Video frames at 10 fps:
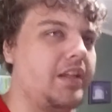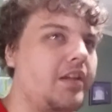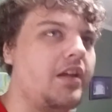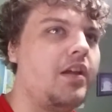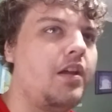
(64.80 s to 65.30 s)
the end.
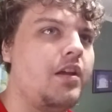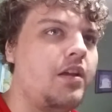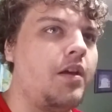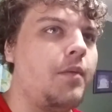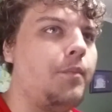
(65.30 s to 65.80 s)

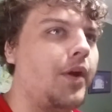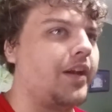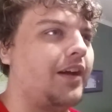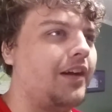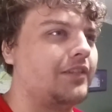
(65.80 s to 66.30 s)
But,
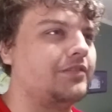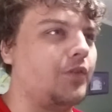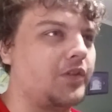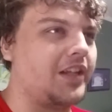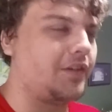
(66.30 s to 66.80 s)

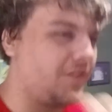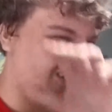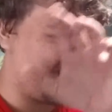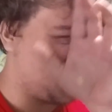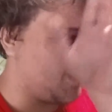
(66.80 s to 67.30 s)
or tell a
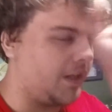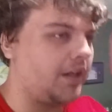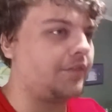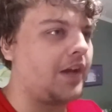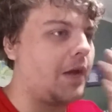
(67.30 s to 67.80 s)
funny story.
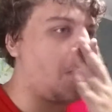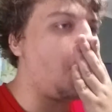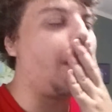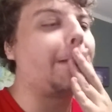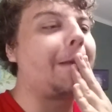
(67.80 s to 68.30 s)
I've got
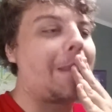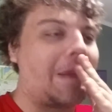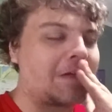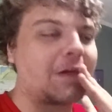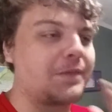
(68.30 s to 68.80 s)
one
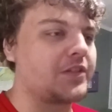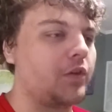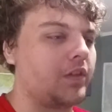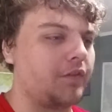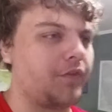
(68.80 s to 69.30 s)
that's already been
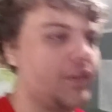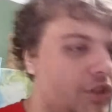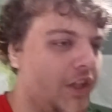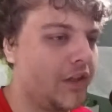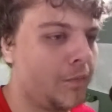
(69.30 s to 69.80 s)
told on a
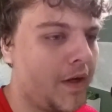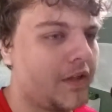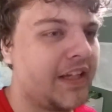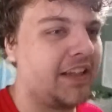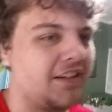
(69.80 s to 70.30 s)
friend's channel, but
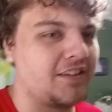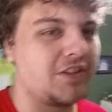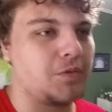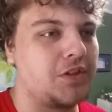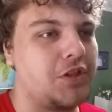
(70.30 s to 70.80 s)
I'll tell it on
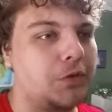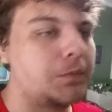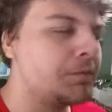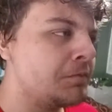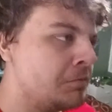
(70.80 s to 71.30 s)
this one too.